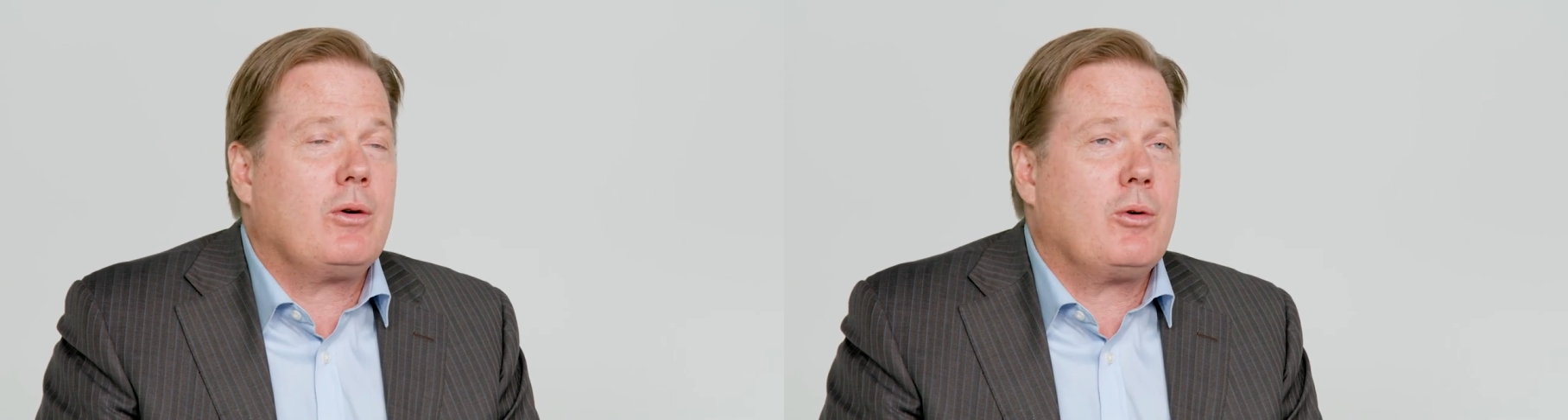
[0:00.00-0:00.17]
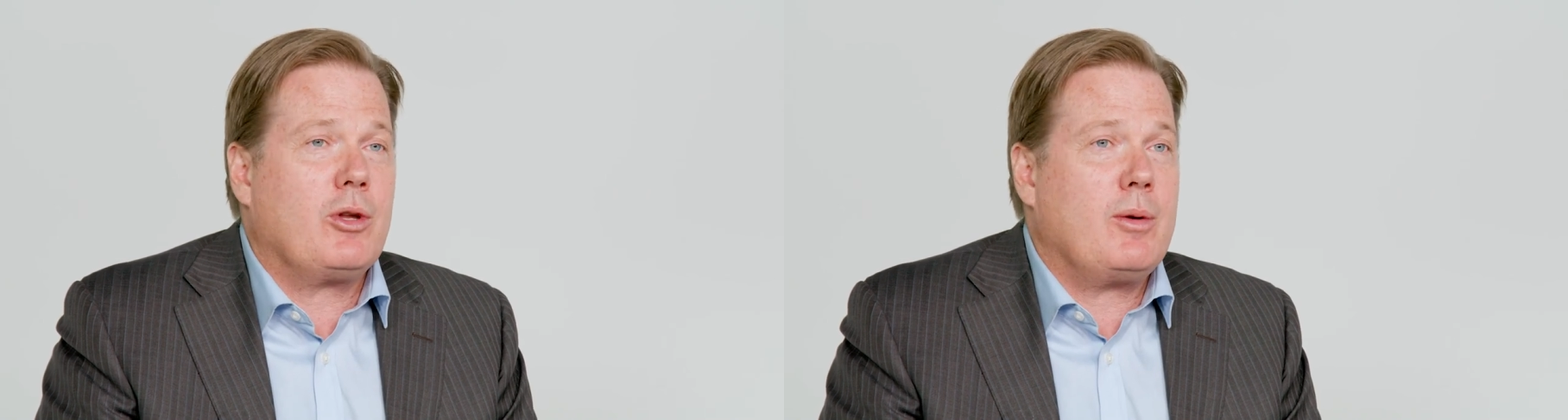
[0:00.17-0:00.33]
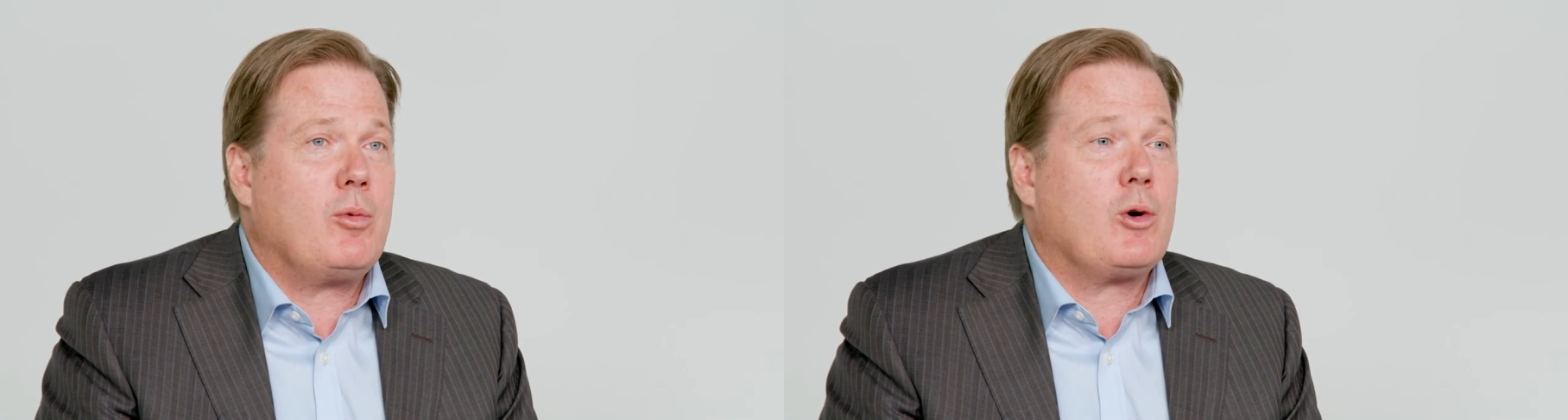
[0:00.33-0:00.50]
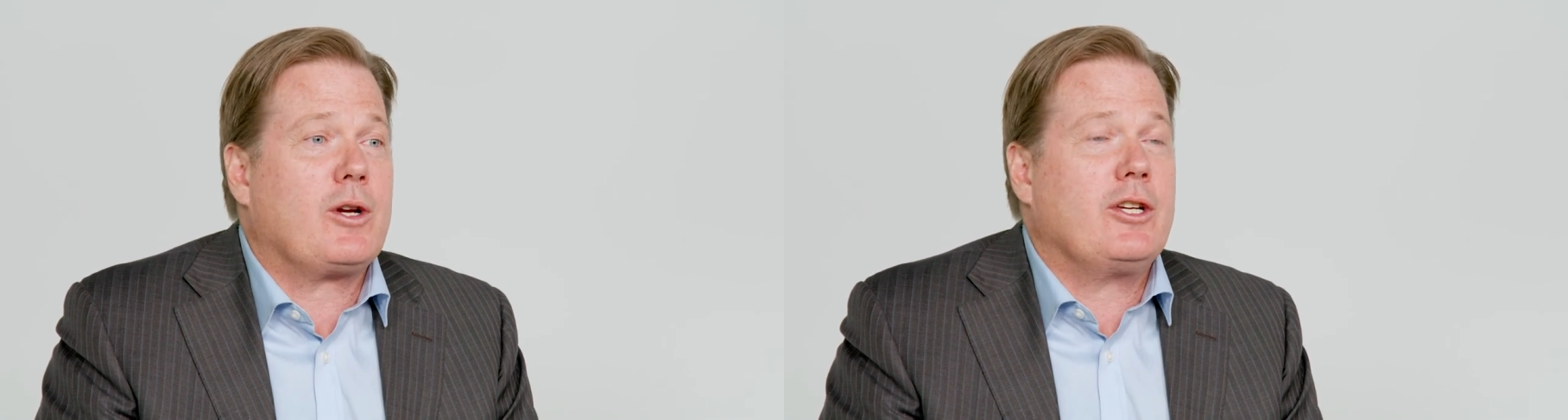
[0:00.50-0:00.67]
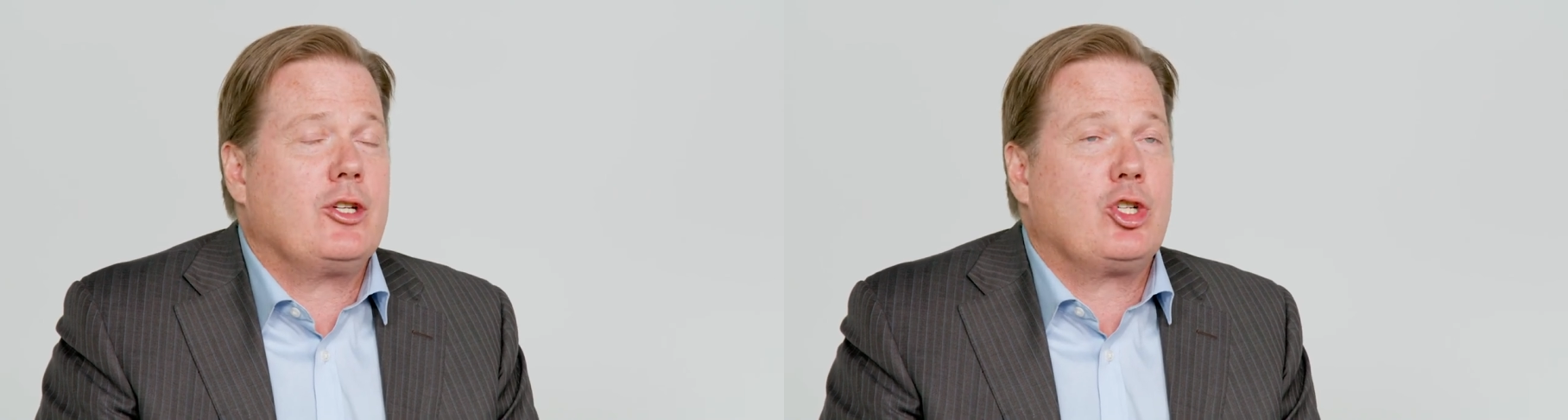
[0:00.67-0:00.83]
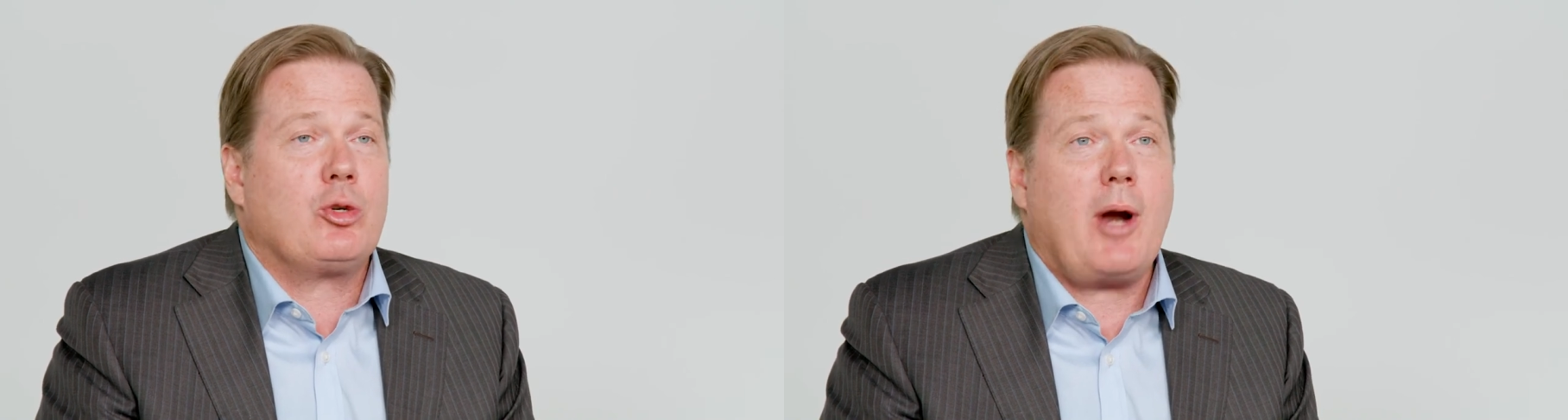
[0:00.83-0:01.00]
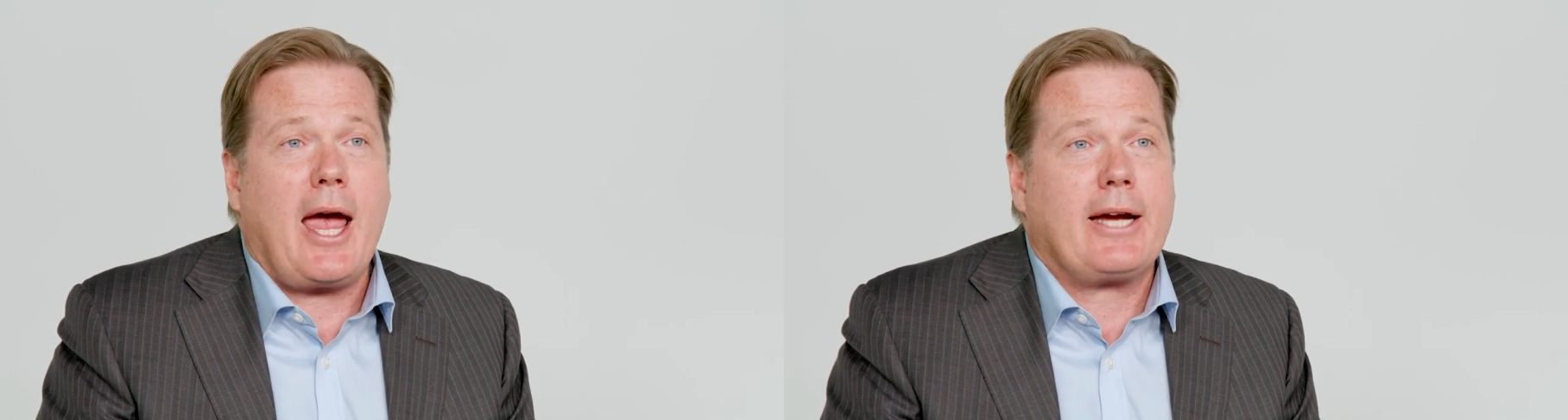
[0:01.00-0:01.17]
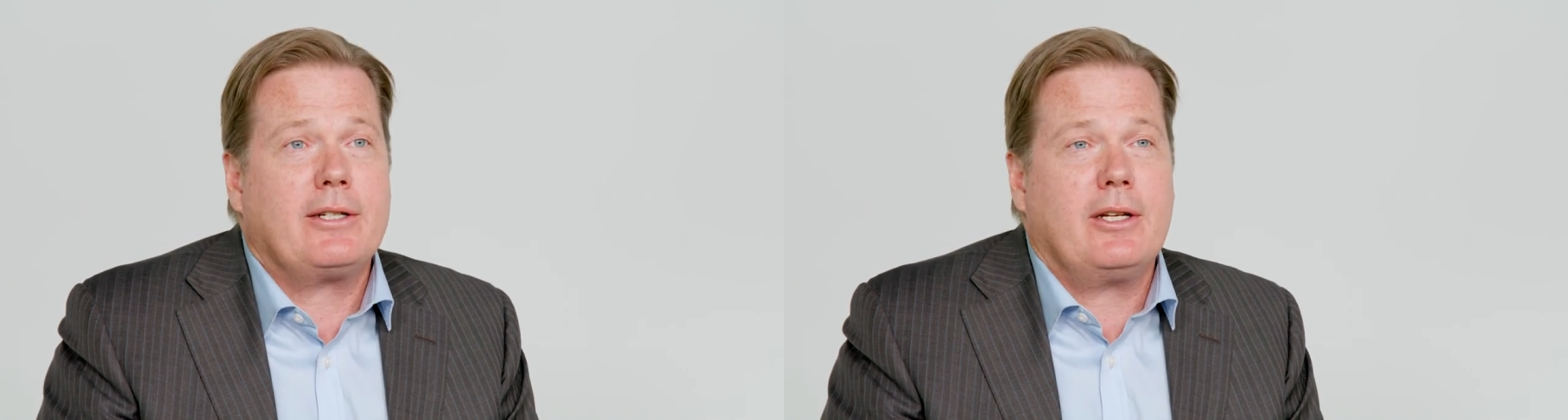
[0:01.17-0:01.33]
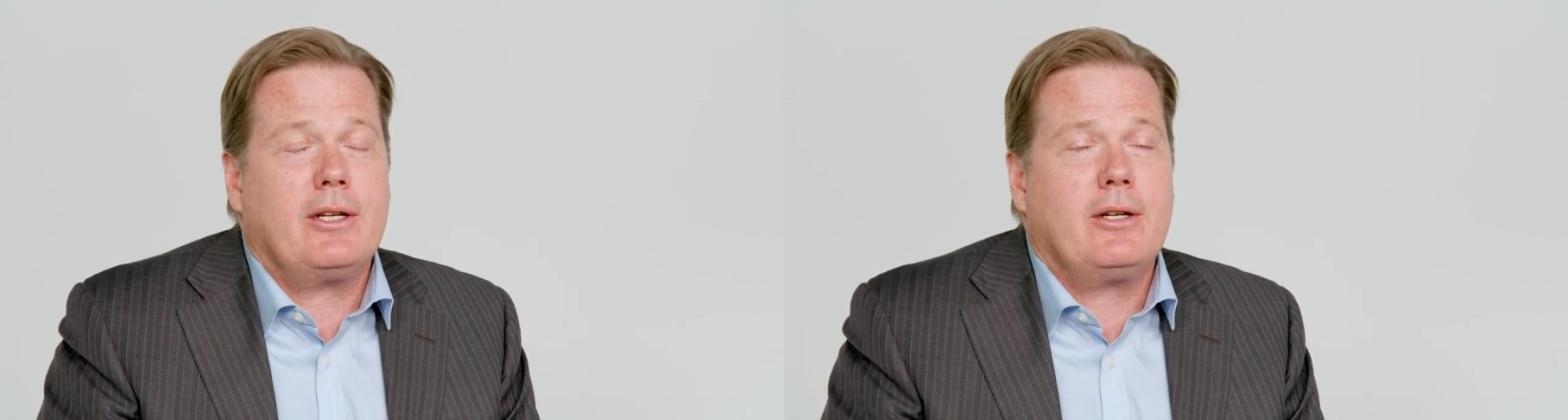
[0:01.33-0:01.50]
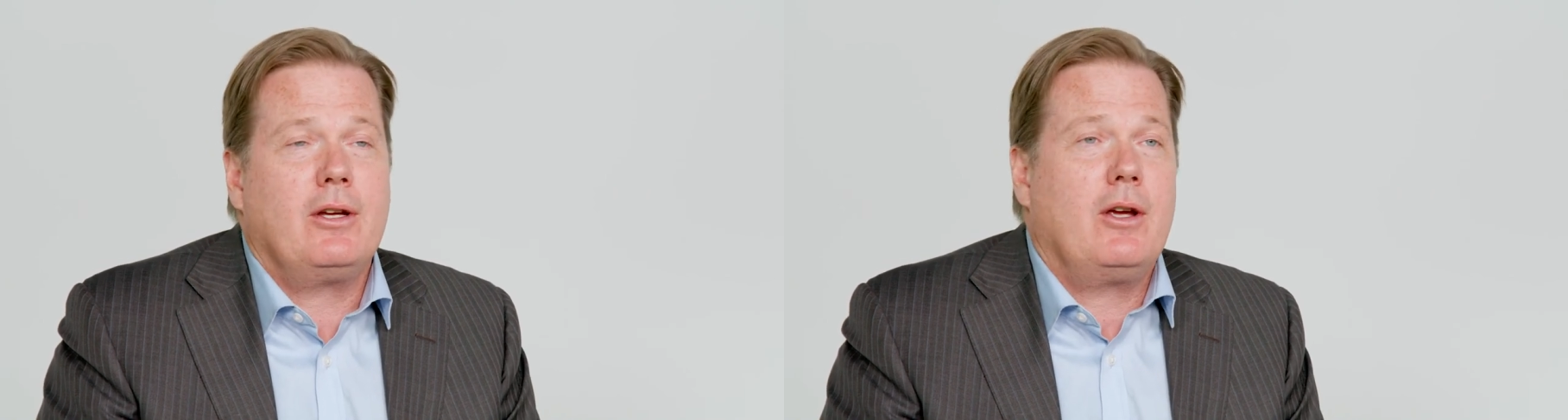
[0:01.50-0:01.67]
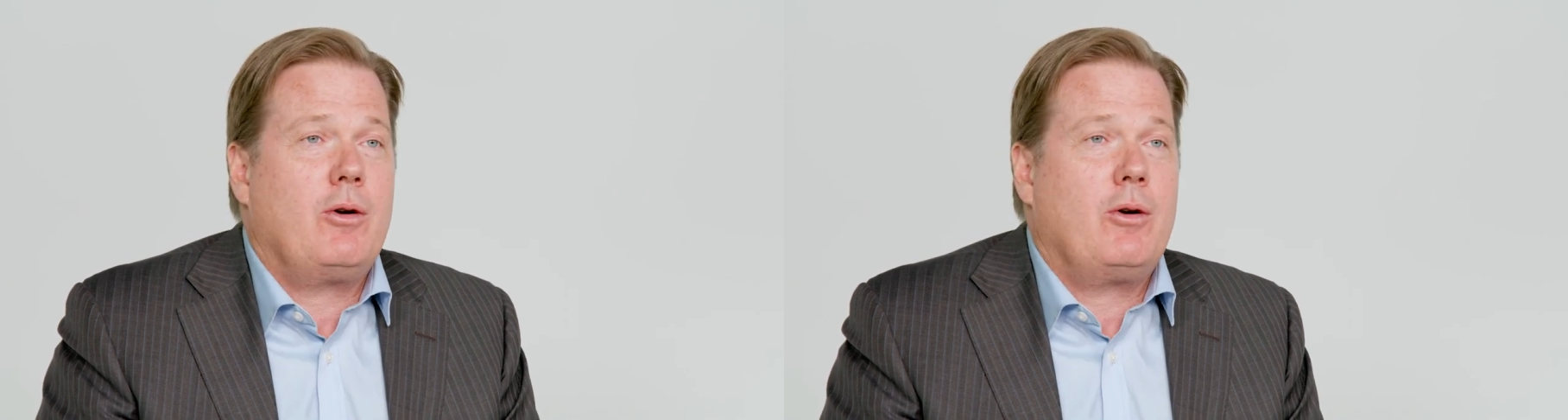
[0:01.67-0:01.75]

or the more contracted